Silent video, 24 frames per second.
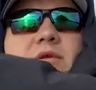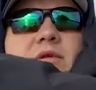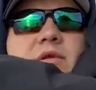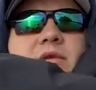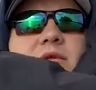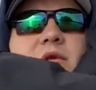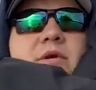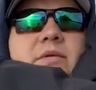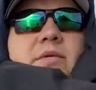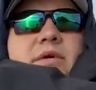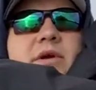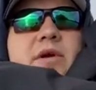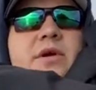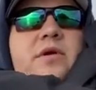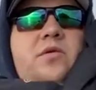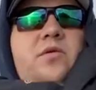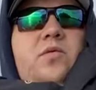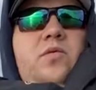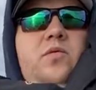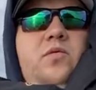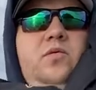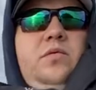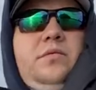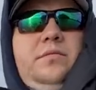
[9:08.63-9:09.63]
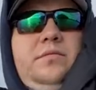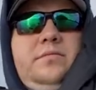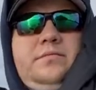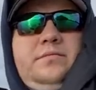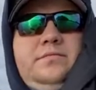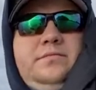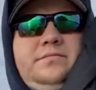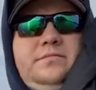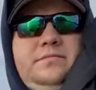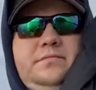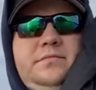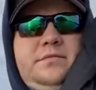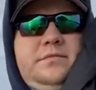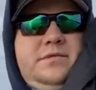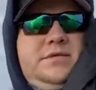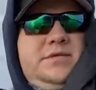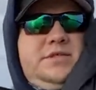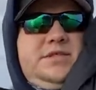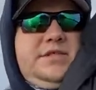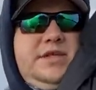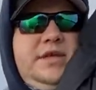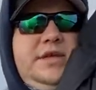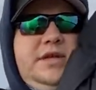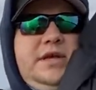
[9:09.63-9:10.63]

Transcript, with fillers: There we go. Stay